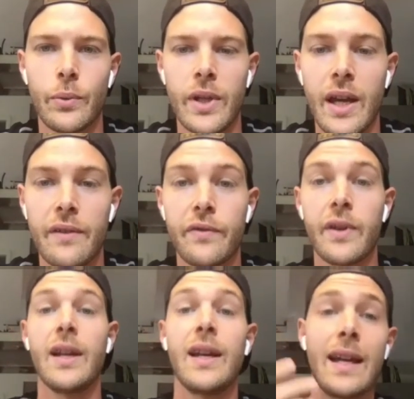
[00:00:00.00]
we have
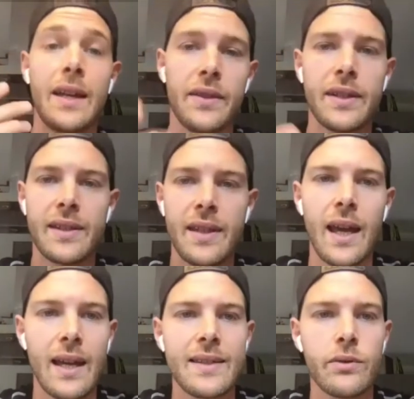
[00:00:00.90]
and this
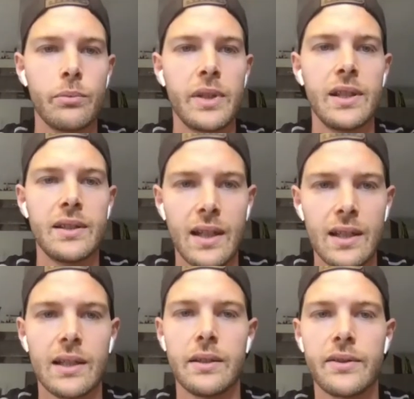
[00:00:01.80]
has to be daily.